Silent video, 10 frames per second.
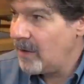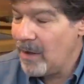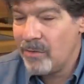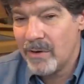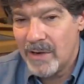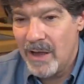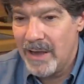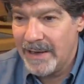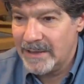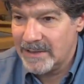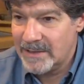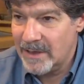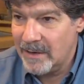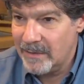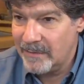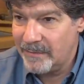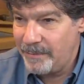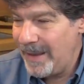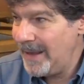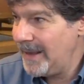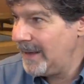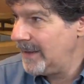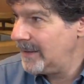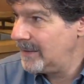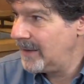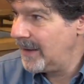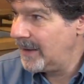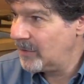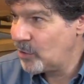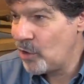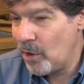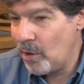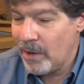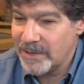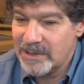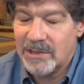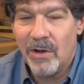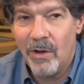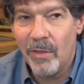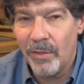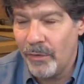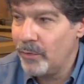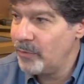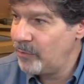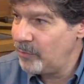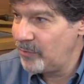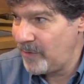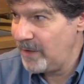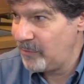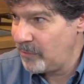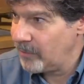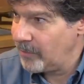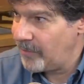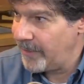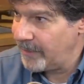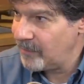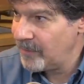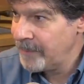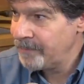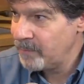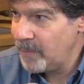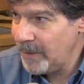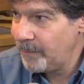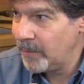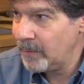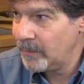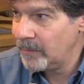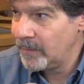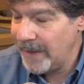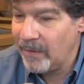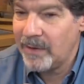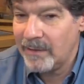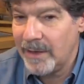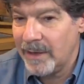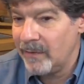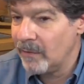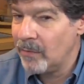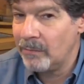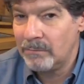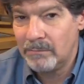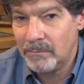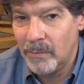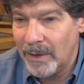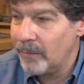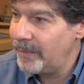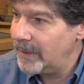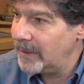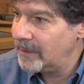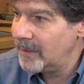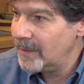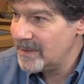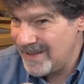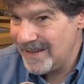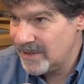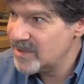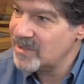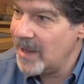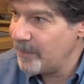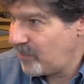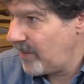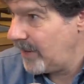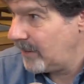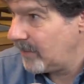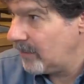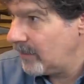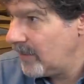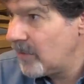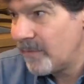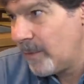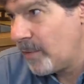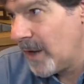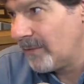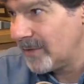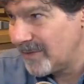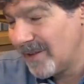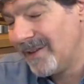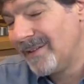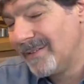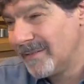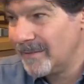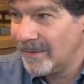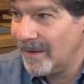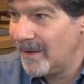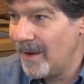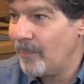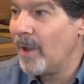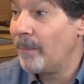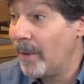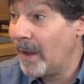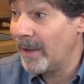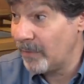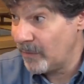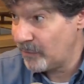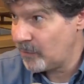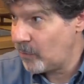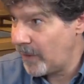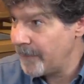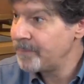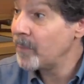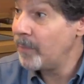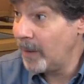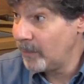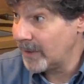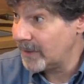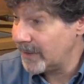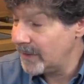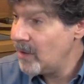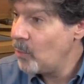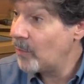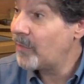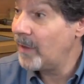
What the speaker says: other kinds of pain and cost on those who say certain things, people calculating their own well-being tend to stop saying them, even if they privately say, hey, I'm not buying this story. Publicly, what they